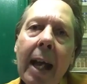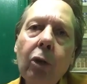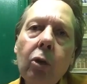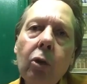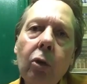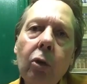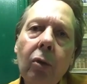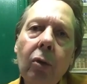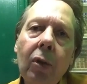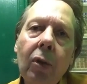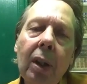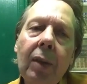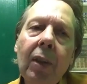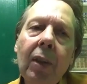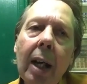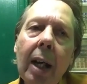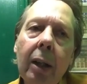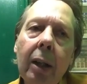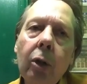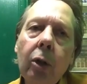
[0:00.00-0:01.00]
passengers
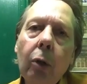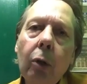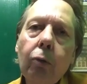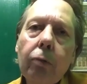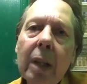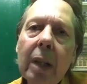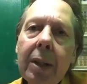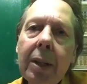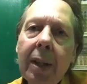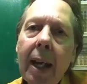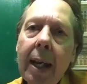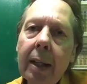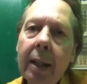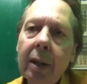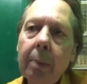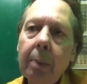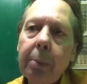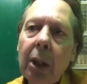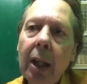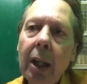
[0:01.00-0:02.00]
decided to
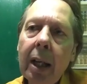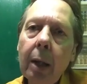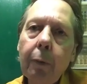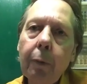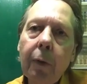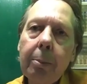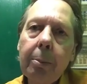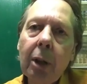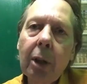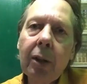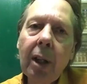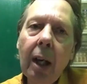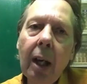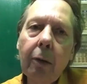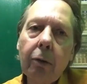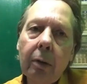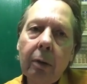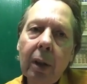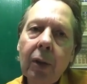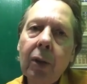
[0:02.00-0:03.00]
retake the plane from the
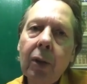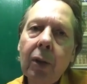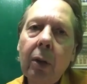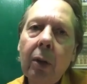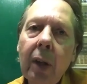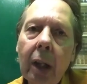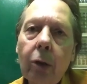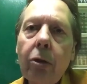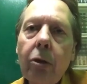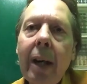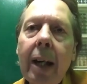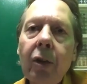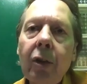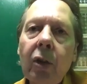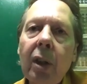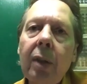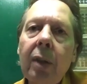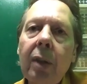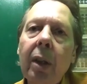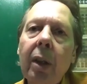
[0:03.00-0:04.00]
terrorists. So they
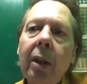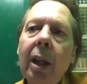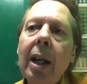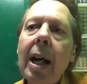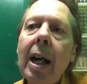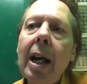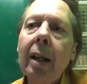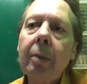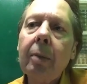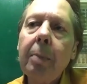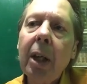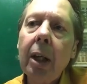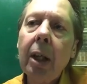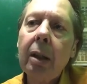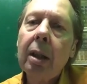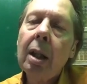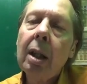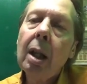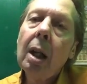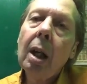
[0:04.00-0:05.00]
crashed into the cockpit.
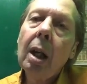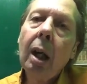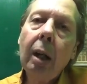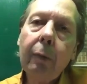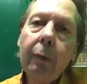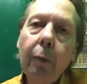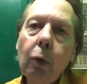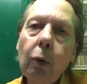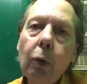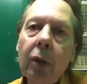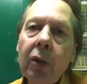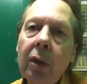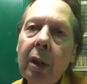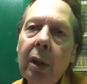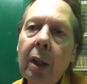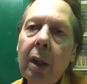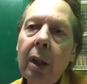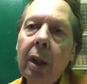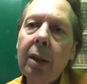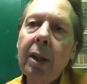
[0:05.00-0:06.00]

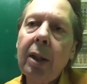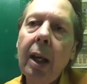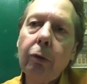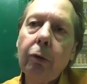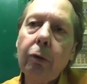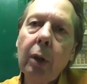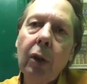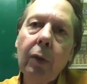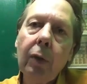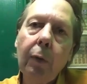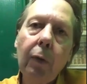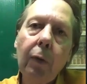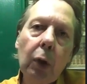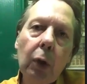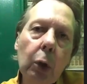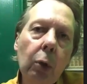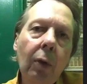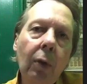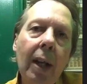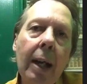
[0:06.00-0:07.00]
Unfortunately, the terrorists
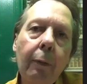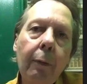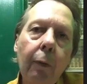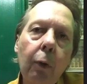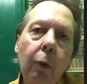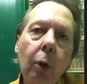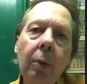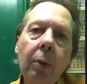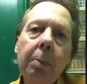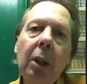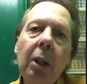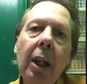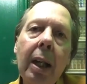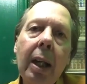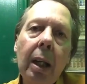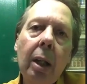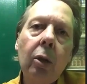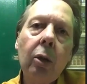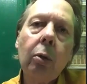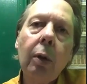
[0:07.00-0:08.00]
flew that fourth
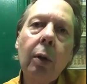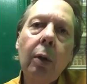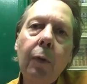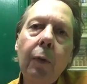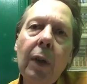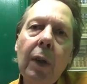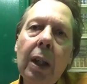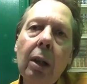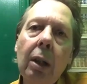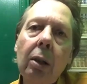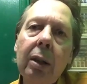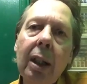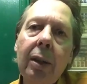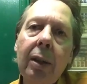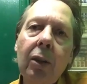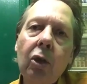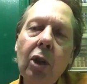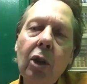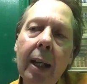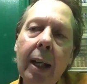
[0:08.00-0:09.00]
plane into a field in
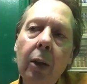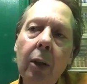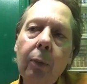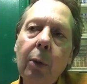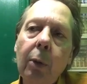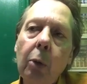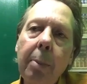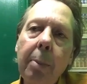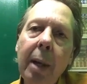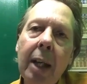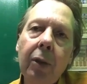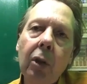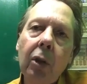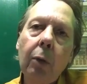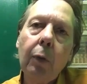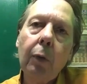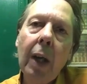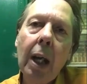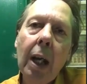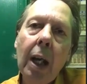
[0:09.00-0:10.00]
Shanksville,
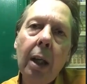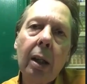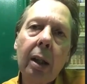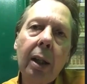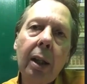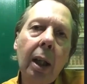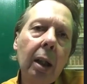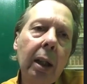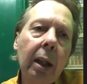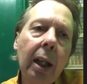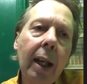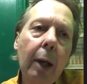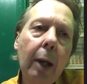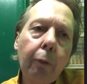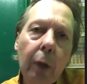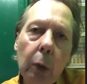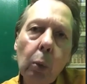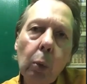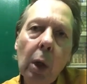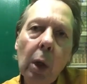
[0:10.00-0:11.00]
Pennsylvania, killing
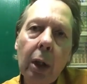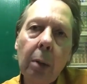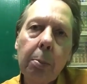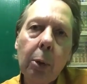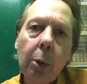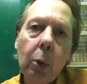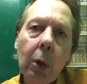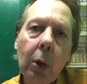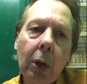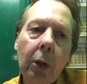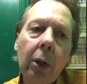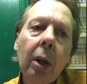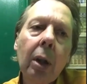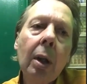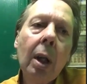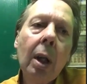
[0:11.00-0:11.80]
everyone aboard.